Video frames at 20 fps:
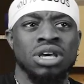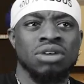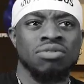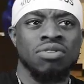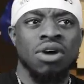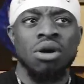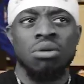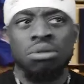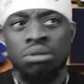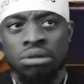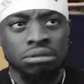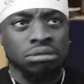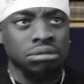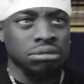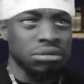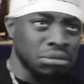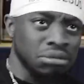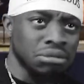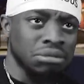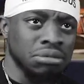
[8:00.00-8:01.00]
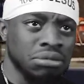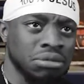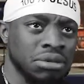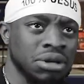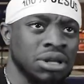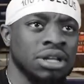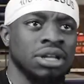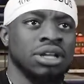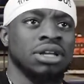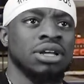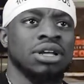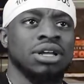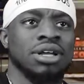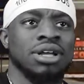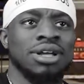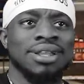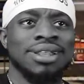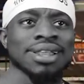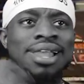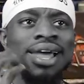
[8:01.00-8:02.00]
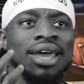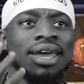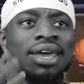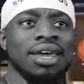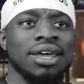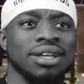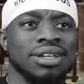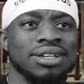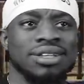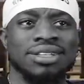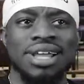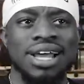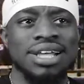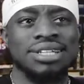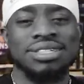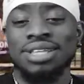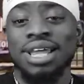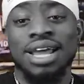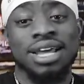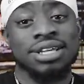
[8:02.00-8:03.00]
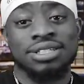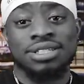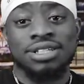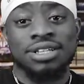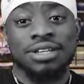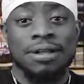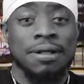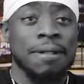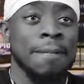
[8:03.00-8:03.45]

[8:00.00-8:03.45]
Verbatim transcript: Yeah, bro. Mm-mm. Lay. Mm. That's nasty.